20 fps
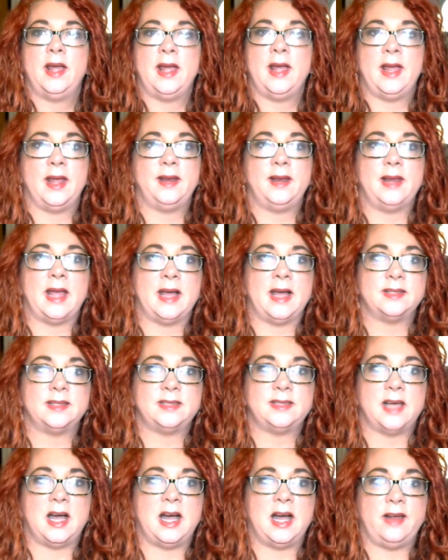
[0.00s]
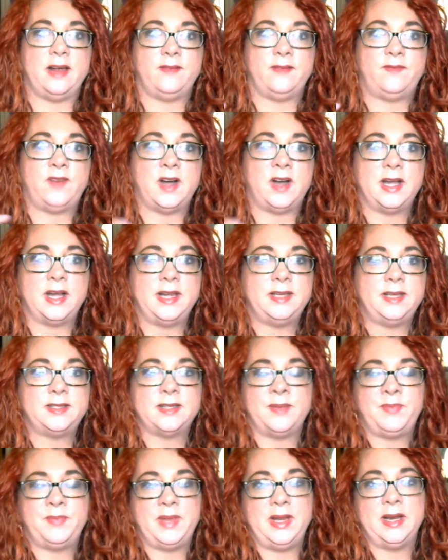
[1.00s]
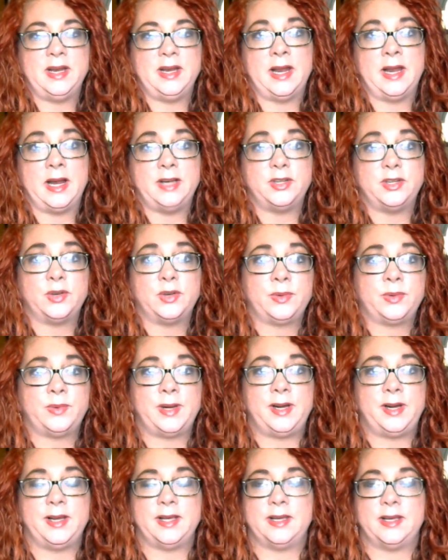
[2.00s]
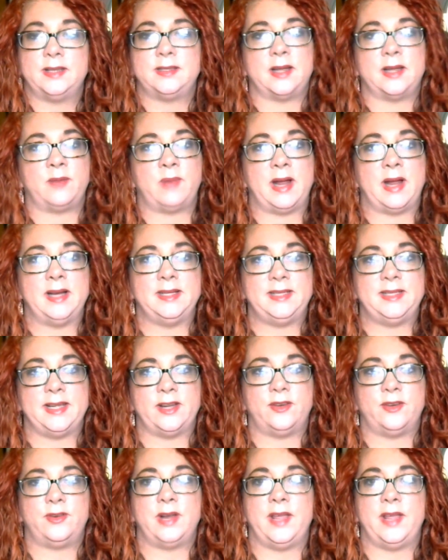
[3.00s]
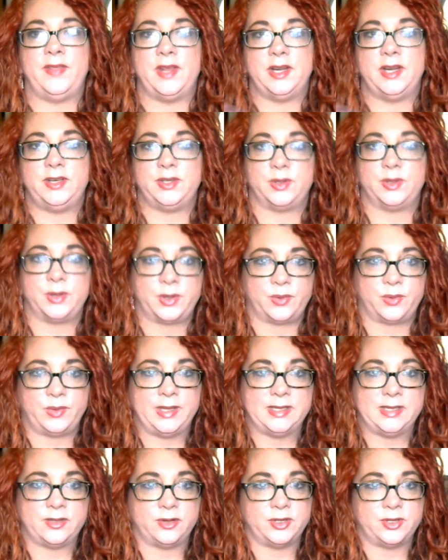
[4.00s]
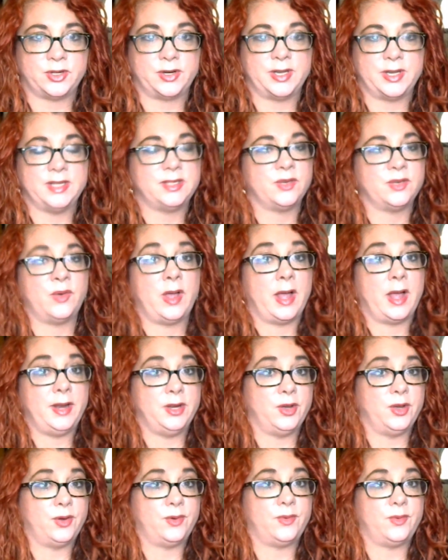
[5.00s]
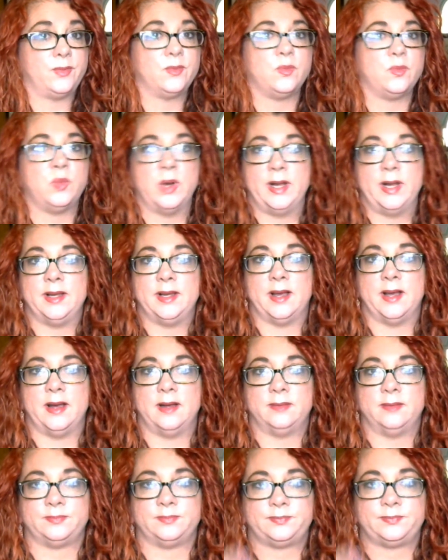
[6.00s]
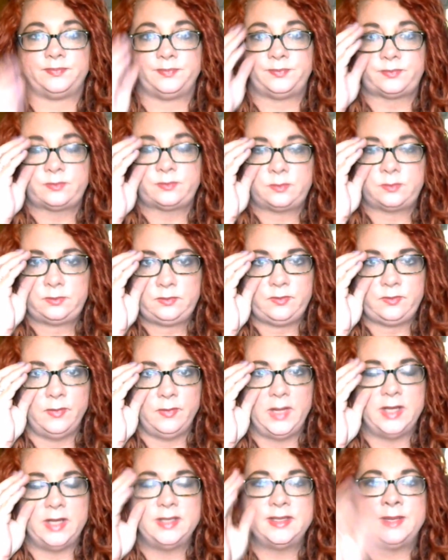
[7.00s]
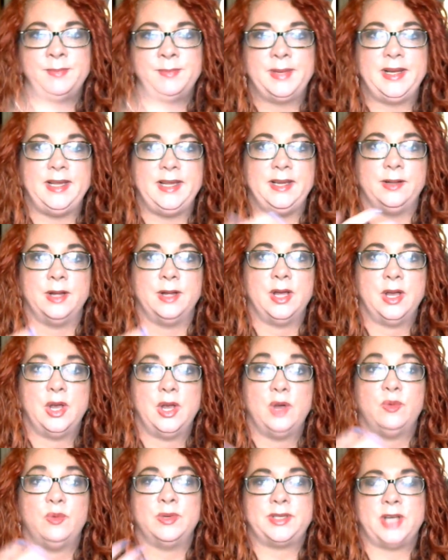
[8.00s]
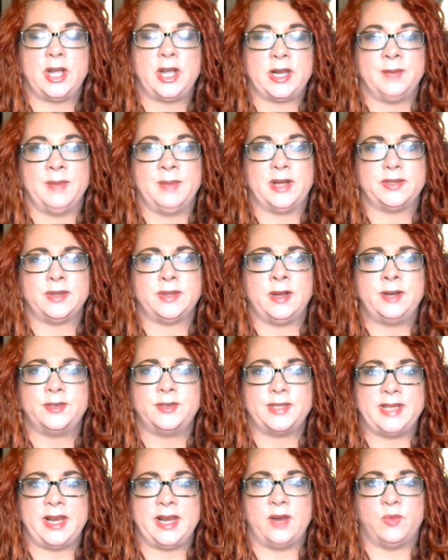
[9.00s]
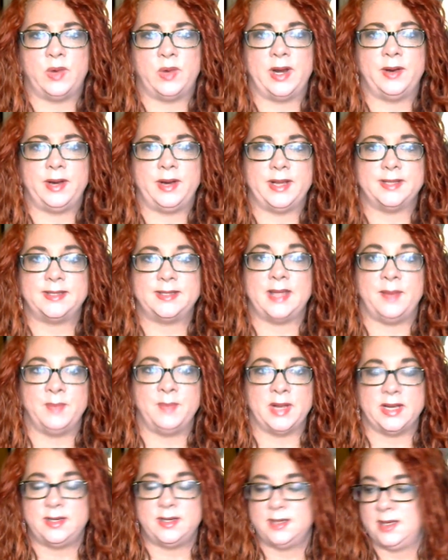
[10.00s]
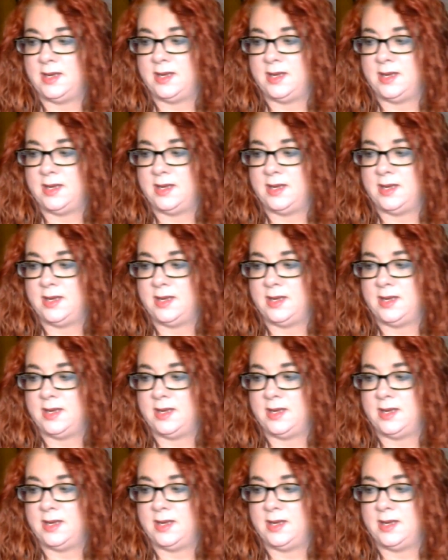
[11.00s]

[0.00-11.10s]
And as I find something and I don't know what it is, I write it down and then I do a little research on it so I know what somebody was talking about, so I understand what it is they meant.